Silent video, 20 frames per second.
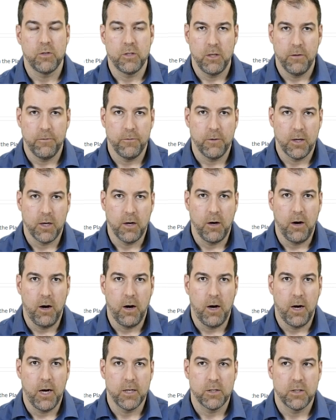different
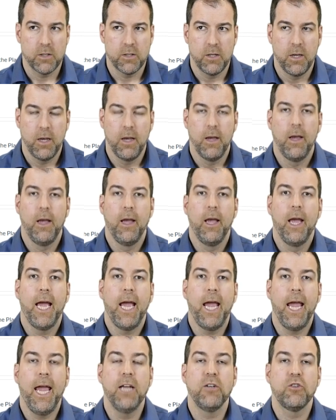costs,
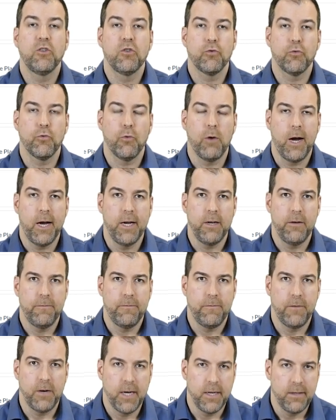and try to
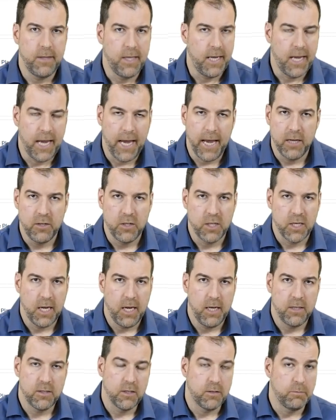find the edge
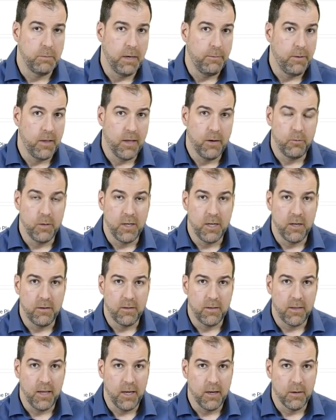cases maybe that we didn't
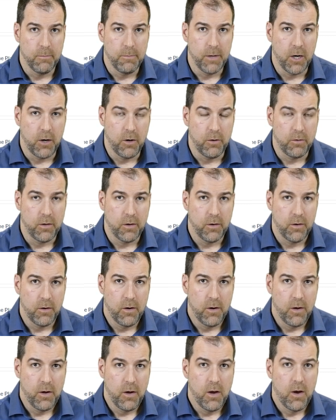think about
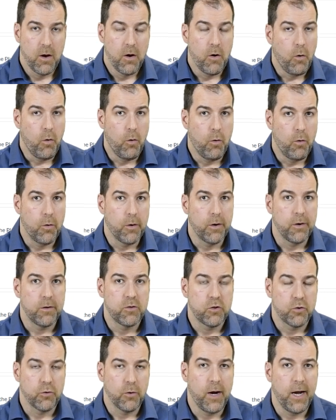or
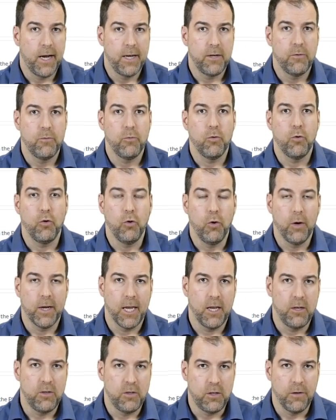try to look
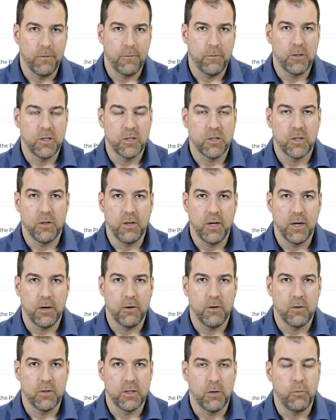at different
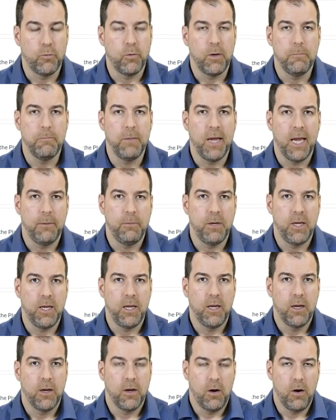scenarios that we maybe